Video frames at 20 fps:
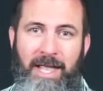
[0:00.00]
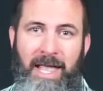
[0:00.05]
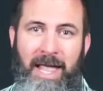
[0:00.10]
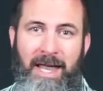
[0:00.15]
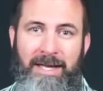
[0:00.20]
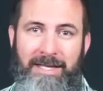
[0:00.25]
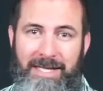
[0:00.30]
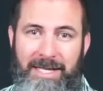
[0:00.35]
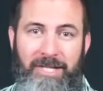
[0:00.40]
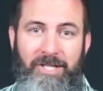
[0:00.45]

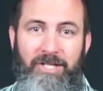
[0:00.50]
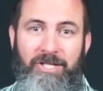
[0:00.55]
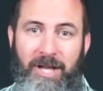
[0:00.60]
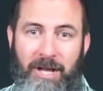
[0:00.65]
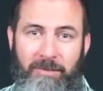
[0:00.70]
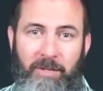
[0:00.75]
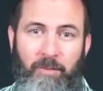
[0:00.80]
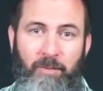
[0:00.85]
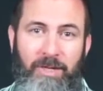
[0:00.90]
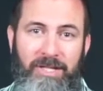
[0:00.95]
and each
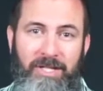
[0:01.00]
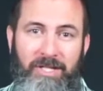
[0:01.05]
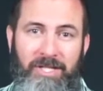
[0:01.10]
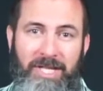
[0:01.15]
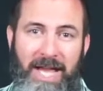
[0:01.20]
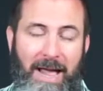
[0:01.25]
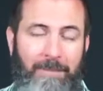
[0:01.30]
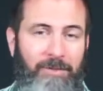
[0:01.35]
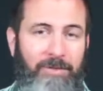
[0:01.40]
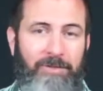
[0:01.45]
time you read the
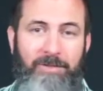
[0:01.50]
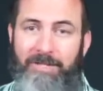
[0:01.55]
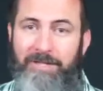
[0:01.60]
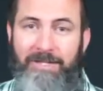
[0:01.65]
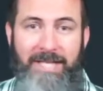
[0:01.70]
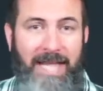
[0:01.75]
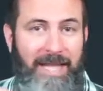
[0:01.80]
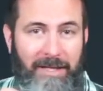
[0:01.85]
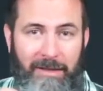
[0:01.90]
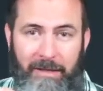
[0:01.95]
chapter, just
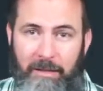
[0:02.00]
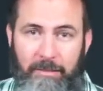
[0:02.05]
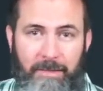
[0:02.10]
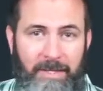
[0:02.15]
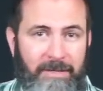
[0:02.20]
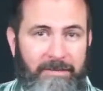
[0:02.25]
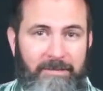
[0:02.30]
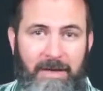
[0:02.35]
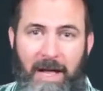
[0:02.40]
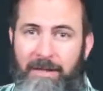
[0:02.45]
take a little bit
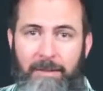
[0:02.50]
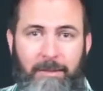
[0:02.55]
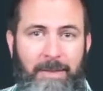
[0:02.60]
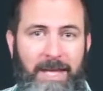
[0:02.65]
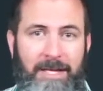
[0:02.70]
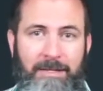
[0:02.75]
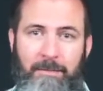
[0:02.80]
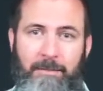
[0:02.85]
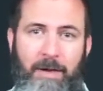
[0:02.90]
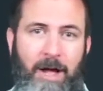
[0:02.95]
of time to
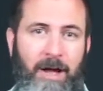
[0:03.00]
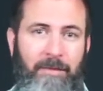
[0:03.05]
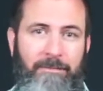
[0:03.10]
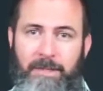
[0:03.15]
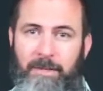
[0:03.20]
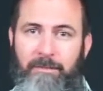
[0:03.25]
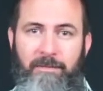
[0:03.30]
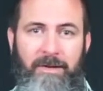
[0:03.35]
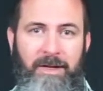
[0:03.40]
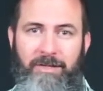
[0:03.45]
make some
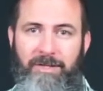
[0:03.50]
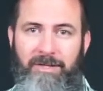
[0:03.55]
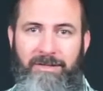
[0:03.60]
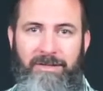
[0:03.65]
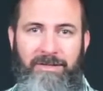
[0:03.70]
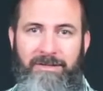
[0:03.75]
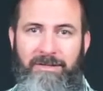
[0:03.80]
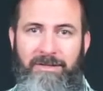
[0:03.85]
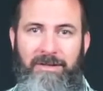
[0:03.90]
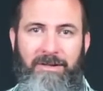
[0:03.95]

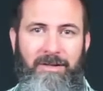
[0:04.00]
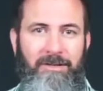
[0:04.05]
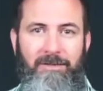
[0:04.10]
observations.